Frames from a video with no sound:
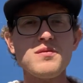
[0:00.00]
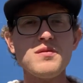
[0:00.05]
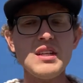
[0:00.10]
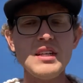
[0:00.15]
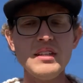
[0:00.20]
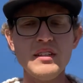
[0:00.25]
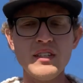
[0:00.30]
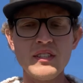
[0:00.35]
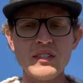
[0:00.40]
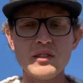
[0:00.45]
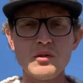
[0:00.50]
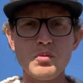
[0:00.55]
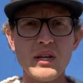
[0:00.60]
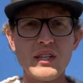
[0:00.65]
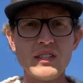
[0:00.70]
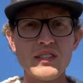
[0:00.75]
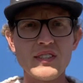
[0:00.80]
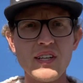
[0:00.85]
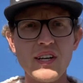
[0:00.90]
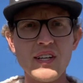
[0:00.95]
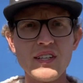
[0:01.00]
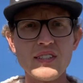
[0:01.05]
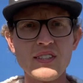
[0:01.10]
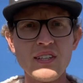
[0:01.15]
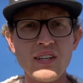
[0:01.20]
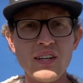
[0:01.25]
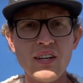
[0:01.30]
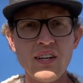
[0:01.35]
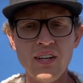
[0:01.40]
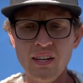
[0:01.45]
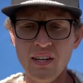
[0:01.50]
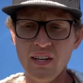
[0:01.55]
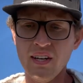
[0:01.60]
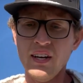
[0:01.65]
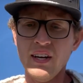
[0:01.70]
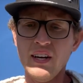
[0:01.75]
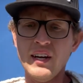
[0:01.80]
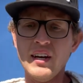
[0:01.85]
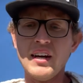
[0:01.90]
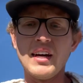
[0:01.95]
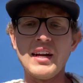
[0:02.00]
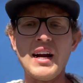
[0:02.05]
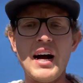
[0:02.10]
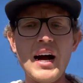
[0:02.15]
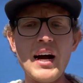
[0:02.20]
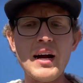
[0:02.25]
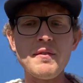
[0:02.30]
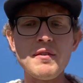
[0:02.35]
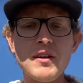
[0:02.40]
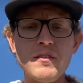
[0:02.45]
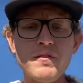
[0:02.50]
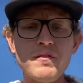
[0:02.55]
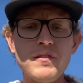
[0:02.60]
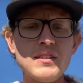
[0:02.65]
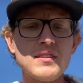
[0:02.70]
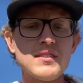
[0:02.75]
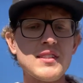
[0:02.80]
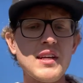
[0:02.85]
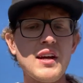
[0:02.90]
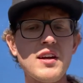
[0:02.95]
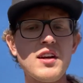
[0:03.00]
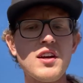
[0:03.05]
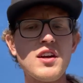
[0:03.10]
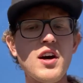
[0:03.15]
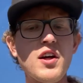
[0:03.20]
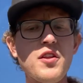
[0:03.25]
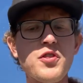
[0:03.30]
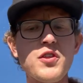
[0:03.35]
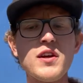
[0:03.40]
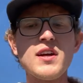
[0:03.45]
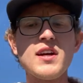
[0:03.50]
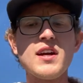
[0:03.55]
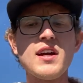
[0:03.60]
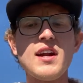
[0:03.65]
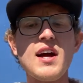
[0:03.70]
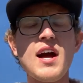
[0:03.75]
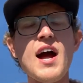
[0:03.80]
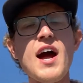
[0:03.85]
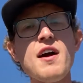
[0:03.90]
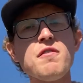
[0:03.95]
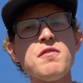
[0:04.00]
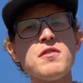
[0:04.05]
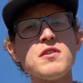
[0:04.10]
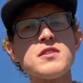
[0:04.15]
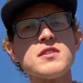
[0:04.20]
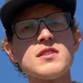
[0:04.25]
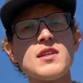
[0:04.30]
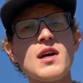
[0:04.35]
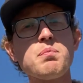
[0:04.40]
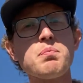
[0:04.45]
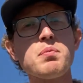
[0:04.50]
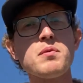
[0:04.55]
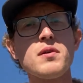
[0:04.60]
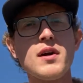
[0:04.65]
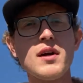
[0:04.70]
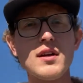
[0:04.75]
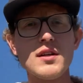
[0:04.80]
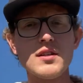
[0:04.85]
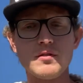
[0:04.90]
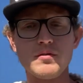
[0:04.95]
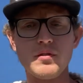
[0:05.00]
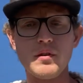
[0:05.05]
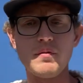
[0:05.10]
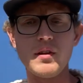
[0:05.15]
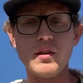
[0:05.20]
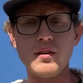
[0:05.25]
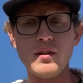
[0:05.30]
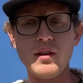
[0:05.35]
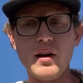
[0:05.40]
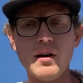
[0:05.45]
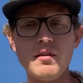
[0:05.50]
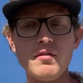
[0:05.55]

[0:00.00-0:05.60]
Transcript: And this is what it says. "And I am convinced that nothing can ever separate us from the love